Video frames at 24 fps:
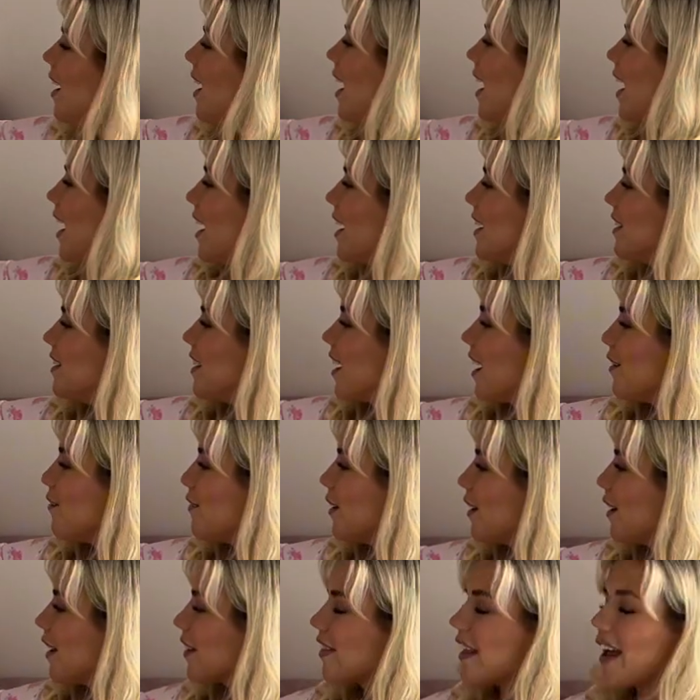and I
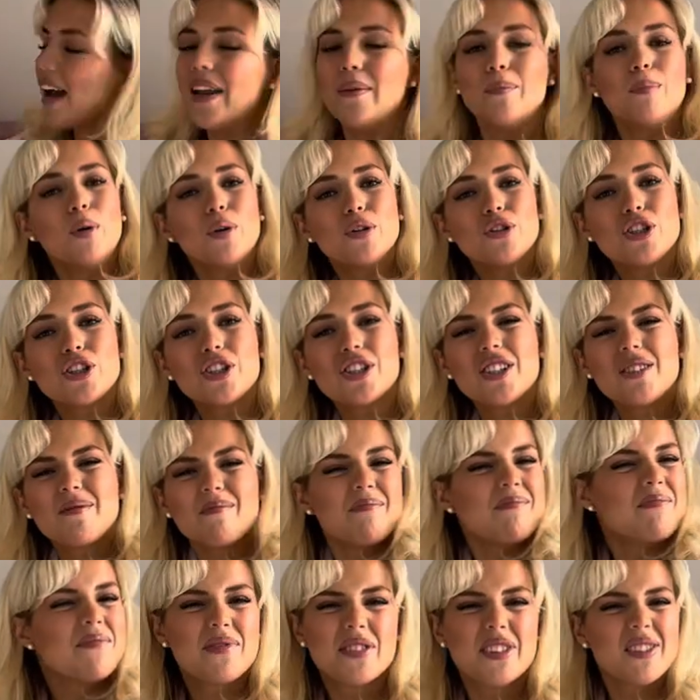felt like the headboard just
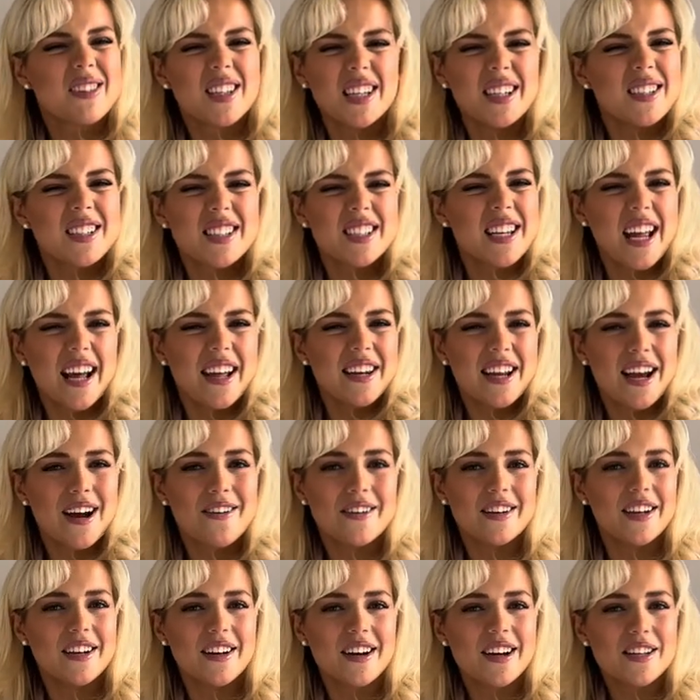didn't stand out
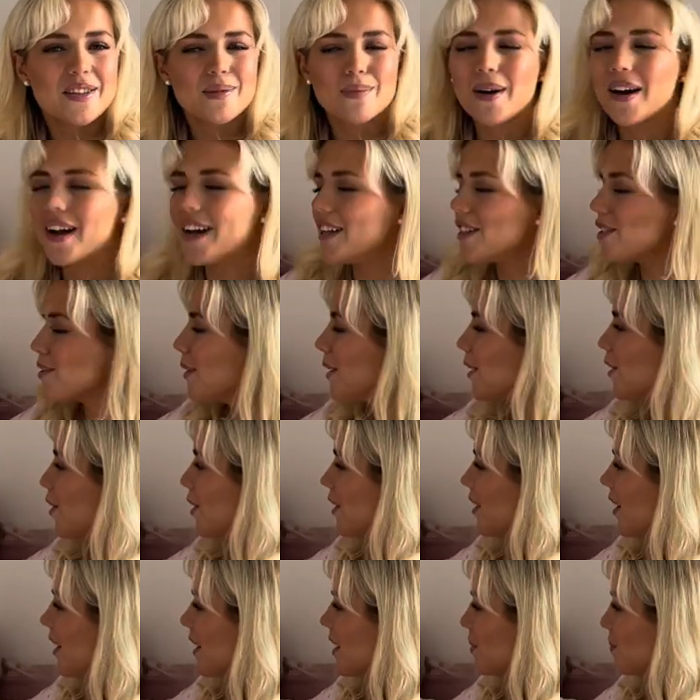in a nice way so I got a
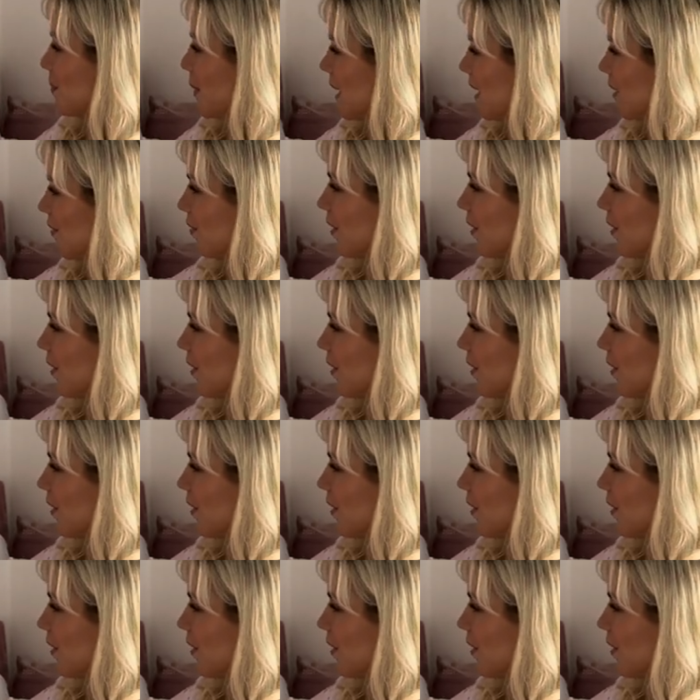nice pink